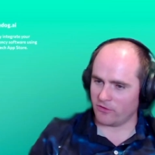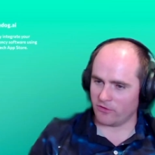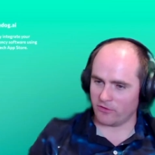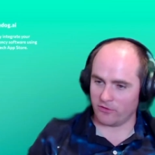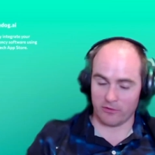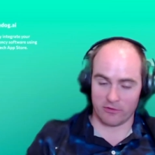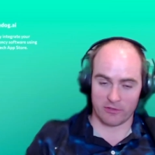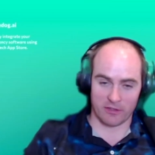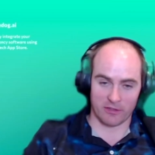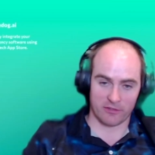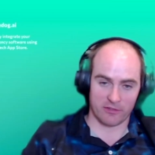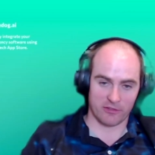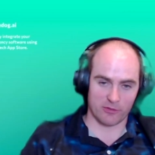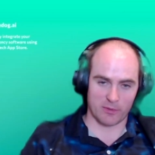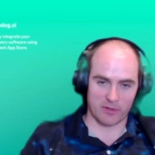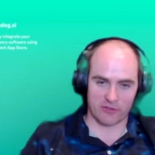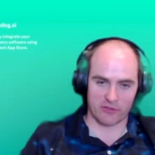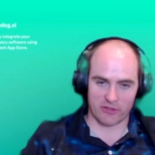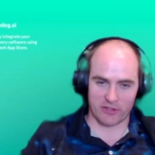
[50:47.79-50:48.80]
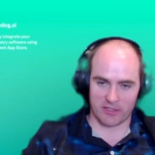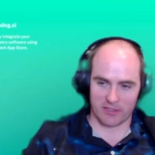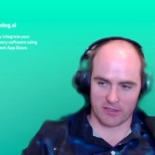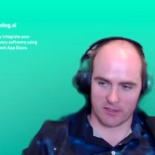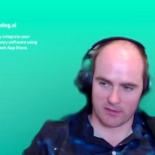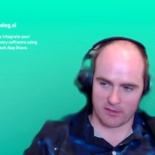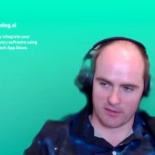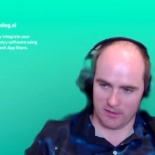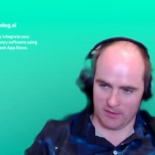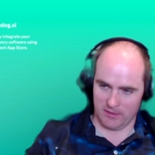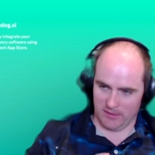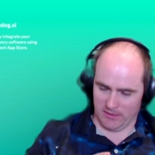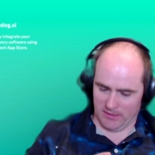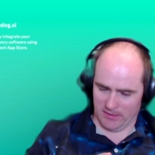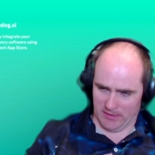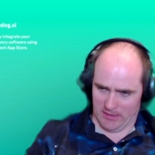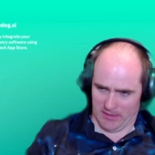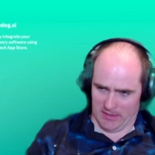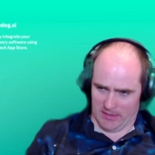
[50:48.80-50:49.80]
is utility switching.
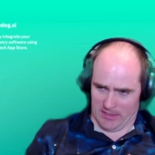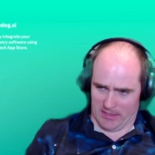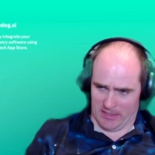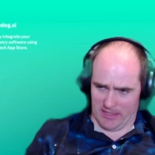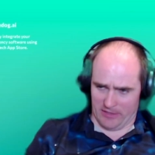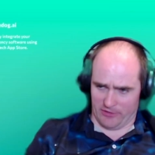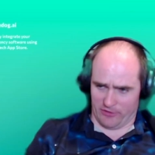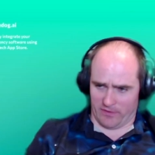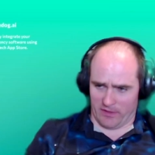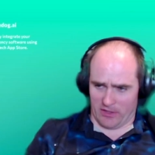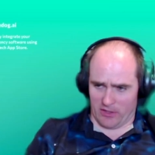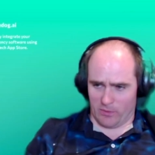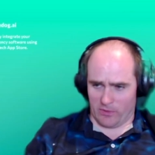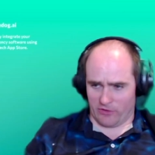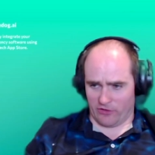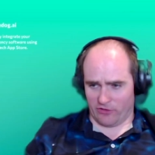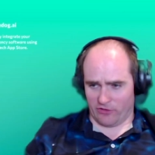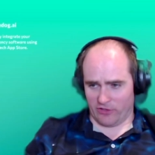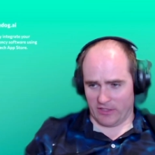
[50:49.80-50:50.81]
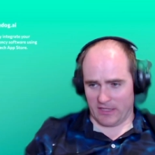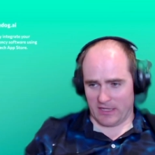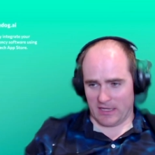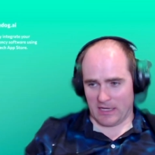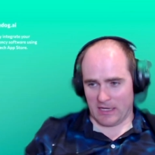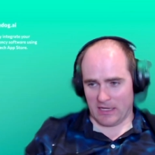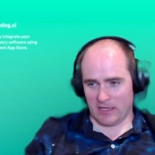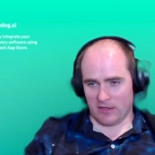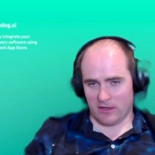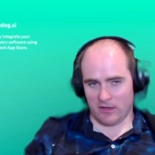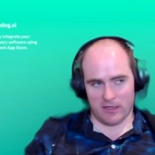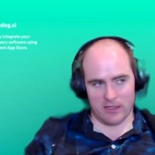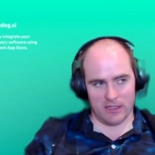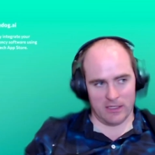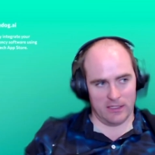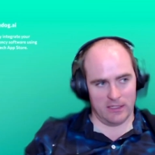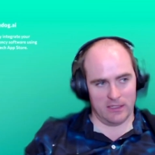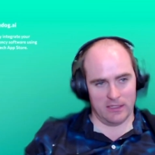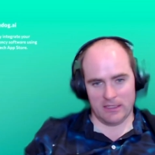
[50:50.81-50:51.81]
Nestflow, which is an
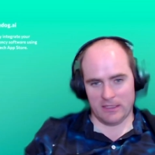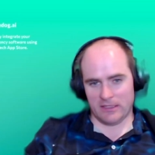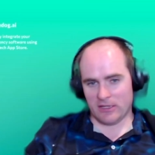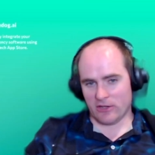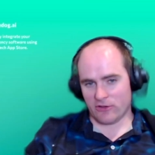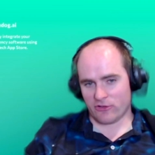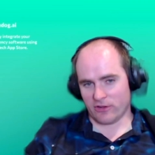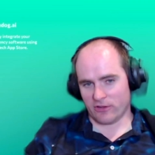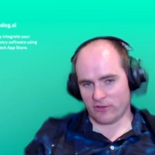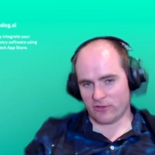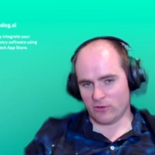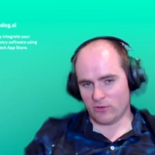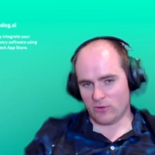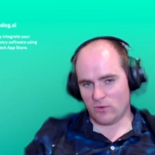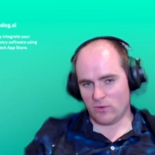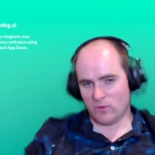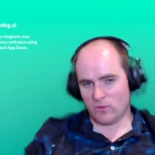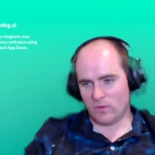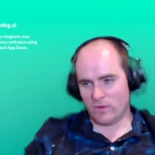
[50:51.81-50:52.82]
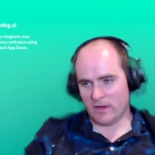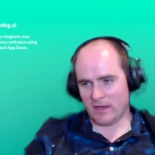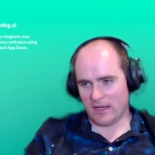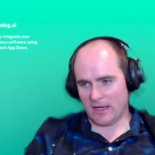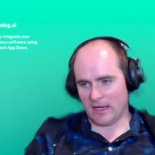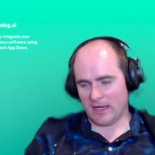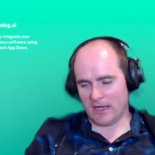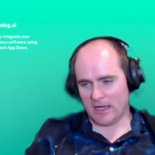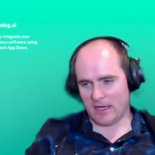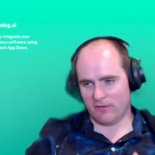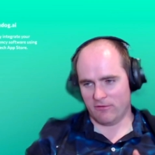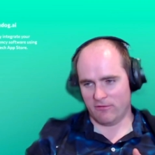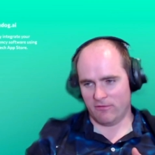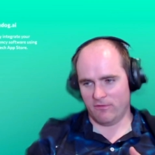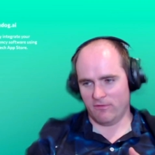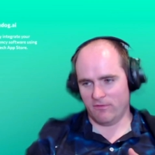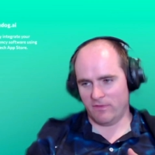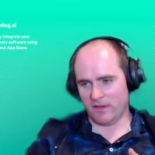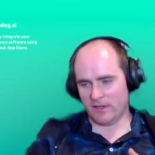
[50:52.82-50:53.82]
AI lead nurturing tool.
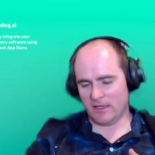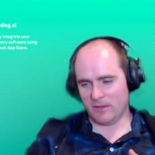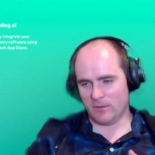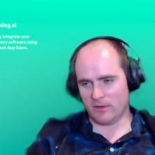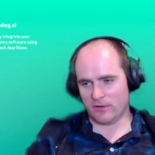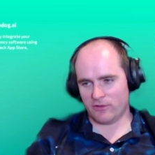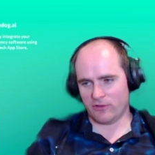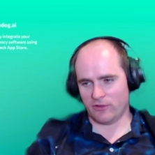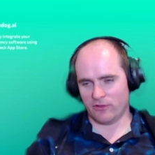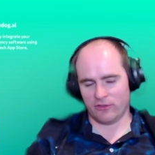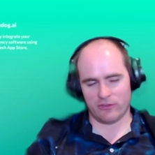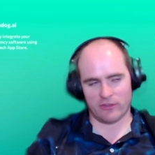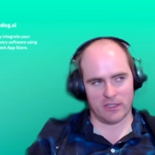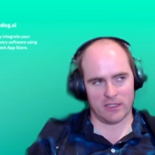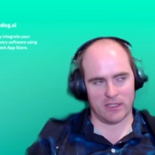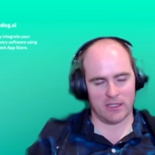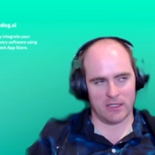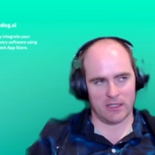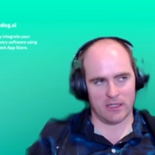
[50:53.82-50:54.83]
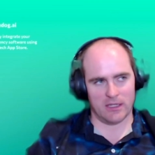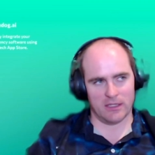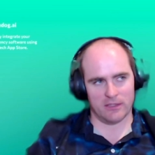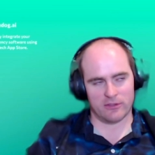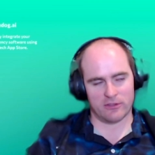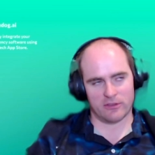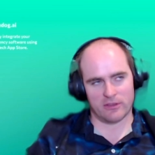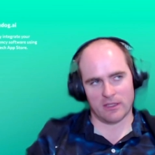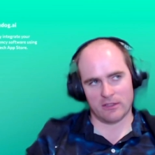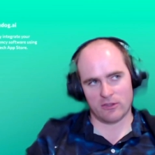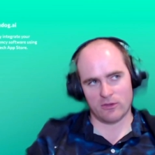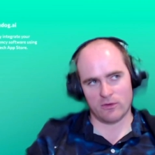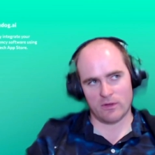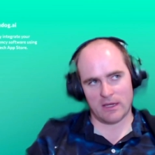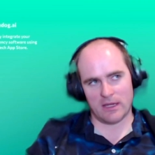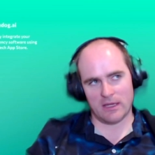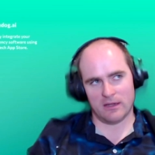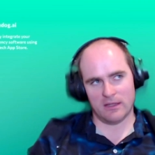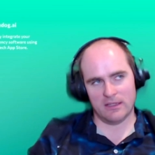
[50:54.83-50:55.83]
Vinny, which is they do
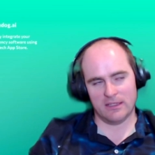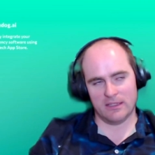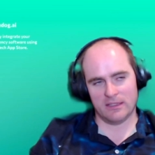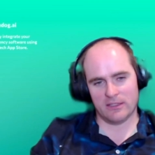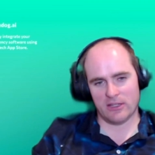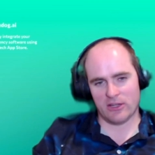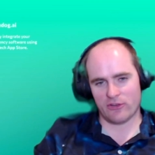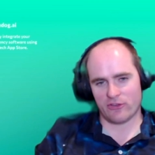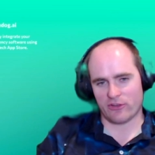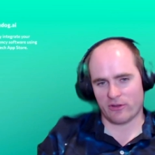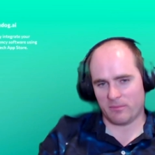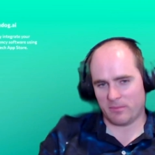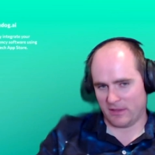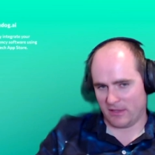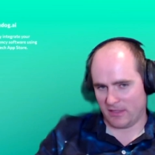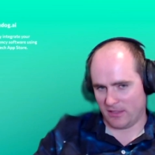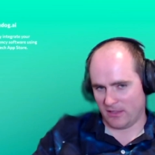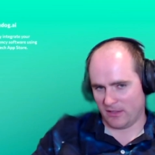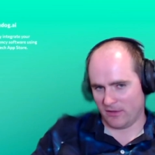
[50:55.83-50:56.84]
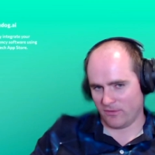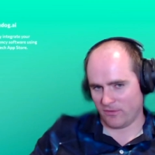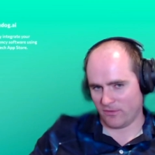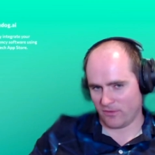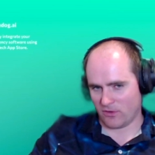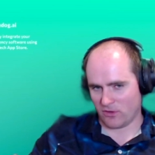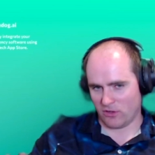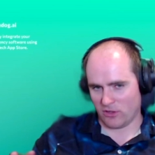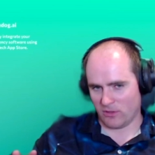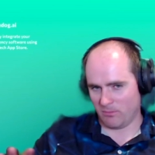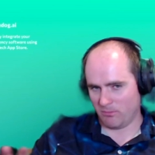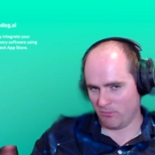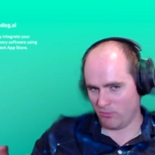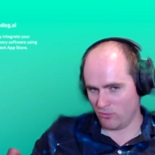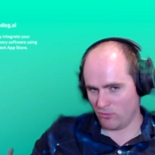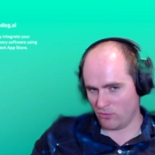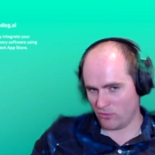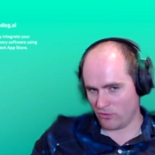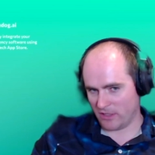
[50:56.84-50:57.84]
AI lead nurturing, but they've got a
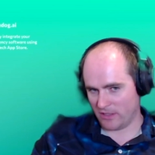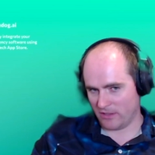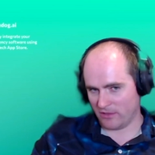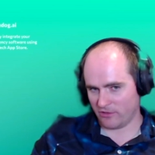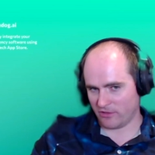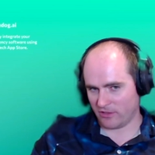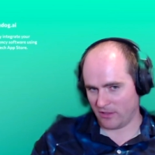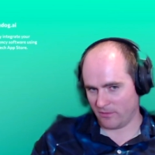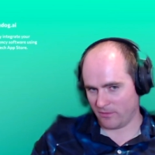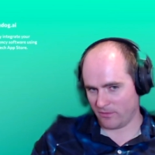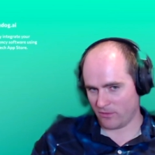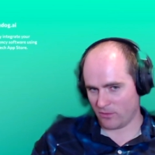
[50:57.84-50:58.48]
broader set of